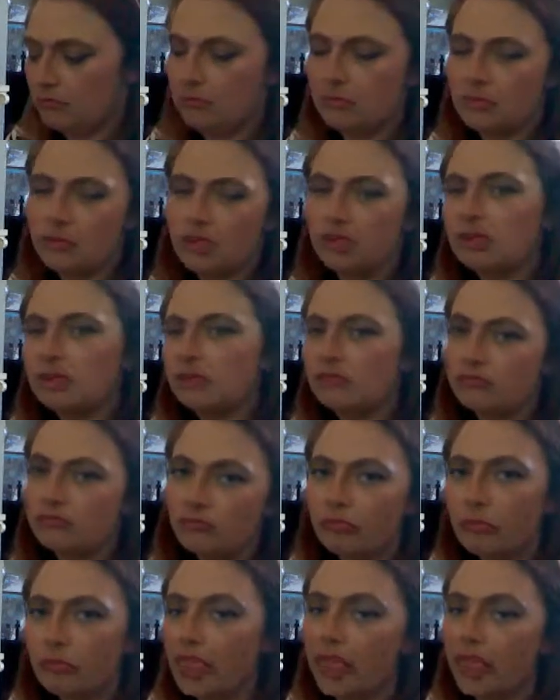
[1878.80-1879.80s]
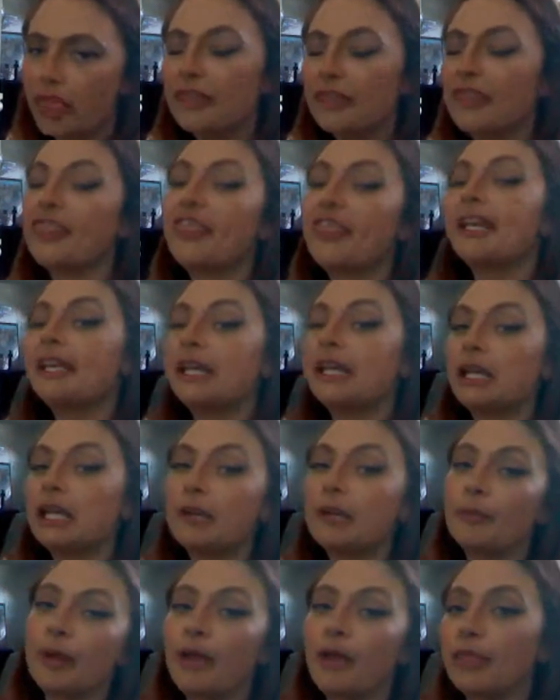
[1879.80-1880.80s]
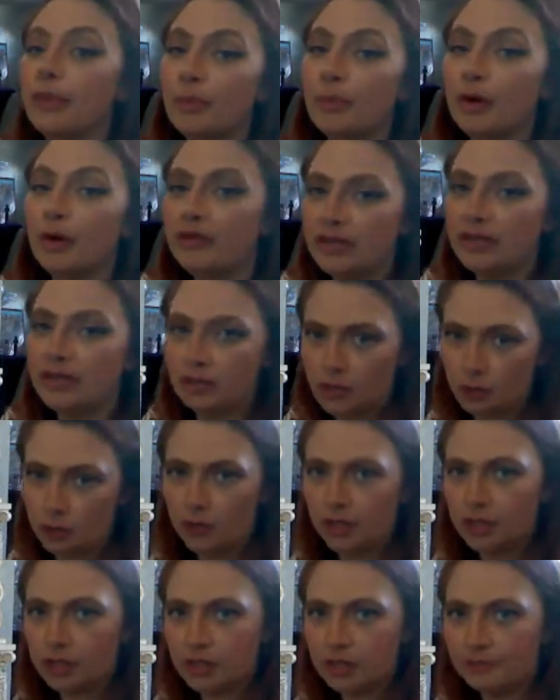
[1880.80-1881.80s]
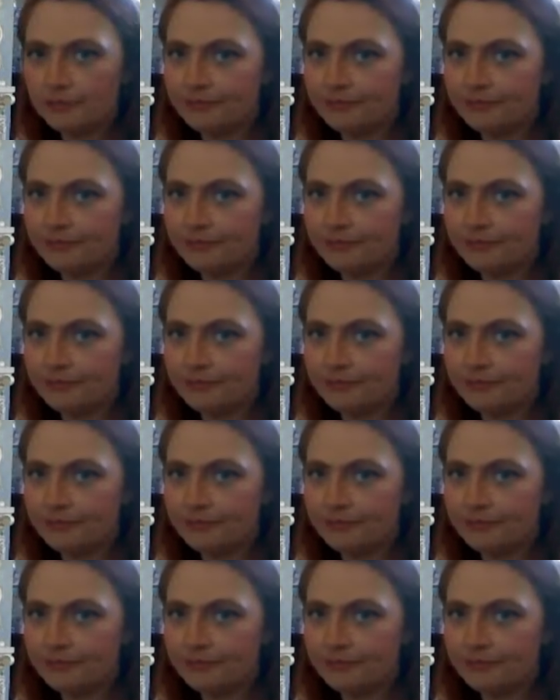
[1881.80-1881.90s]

just like thinking about the perfect situation.